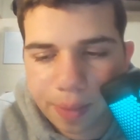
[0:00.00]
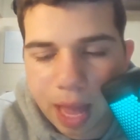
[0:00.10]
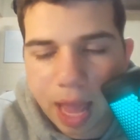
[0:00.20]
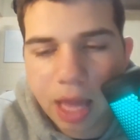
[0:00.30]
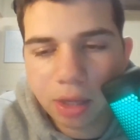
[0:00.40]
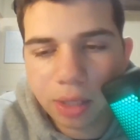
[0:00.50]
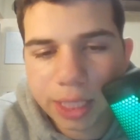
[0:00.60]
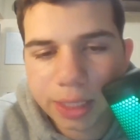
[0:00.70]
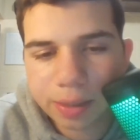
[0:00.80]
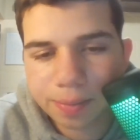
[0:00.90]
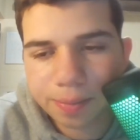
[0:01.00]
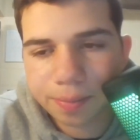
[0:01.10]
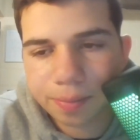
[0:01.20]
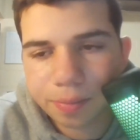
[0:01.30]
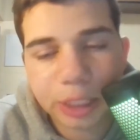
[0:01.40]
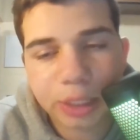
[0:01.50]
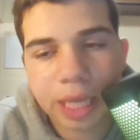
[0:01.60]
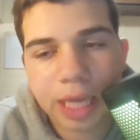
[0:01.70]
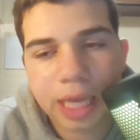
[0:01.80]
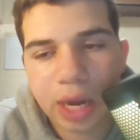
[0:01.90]
AL East, they should
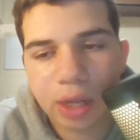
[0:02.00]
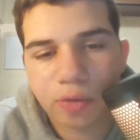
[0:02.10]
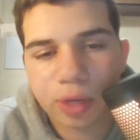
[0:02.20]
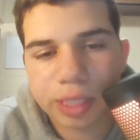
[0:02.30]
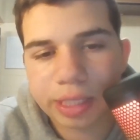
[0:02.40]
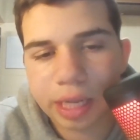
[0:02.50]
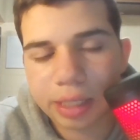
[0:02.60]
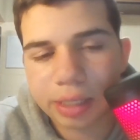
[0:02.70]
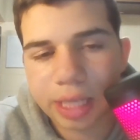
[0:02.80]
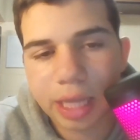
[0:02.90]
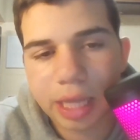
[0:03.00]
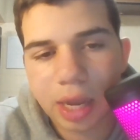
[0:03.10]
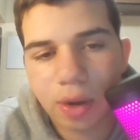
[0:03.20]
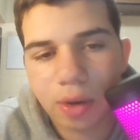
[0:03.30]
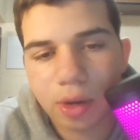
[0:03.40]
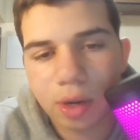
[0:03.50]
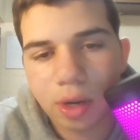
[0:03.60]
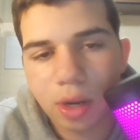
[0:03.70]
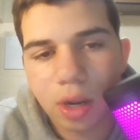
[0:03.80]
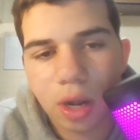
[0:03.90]
take care of the Red Sox, take care
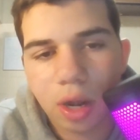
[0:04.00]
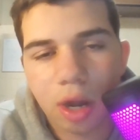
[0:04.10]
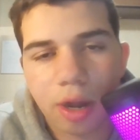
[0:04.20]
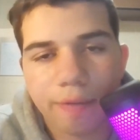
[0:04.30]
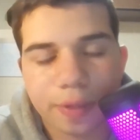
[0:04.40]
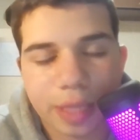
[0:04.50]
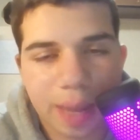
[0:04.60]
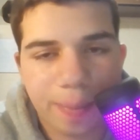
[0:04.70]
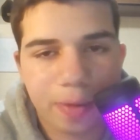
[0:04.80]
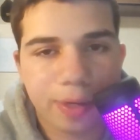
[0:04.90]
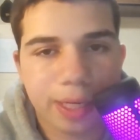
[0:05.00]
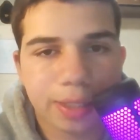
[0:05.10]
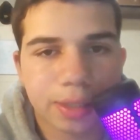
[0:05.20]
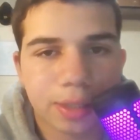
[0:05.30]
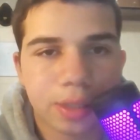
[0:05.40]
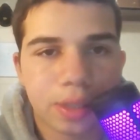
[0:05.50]
of the Tampa Bay Rays,